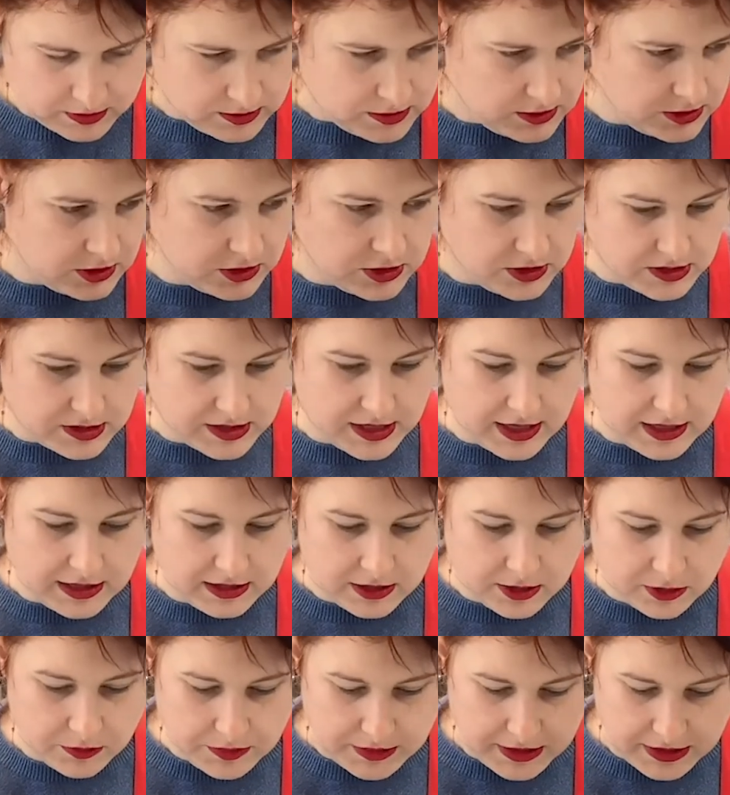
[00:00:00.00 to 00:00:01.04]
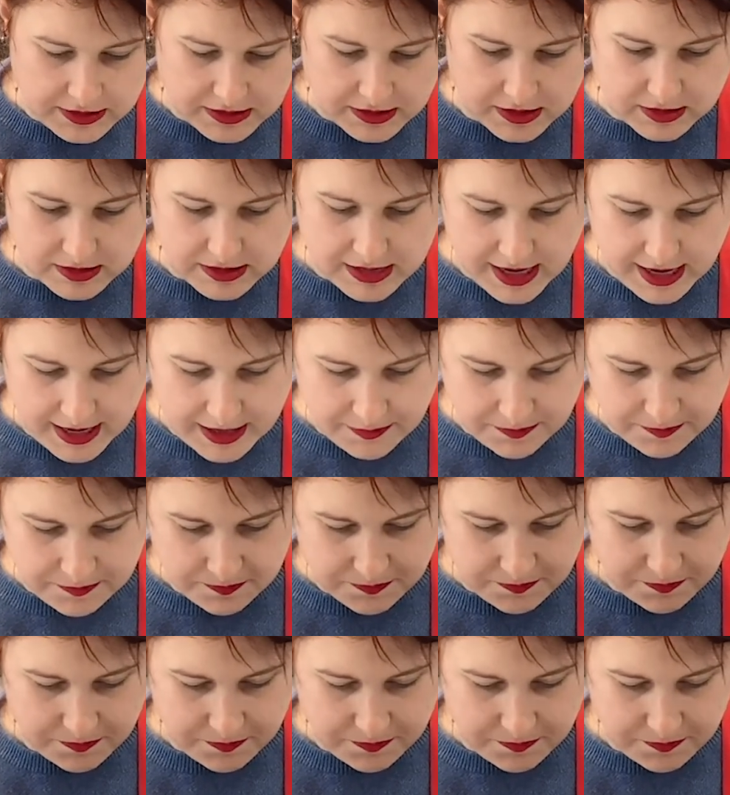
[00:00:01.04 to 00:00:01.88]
So just get a little piece of tape,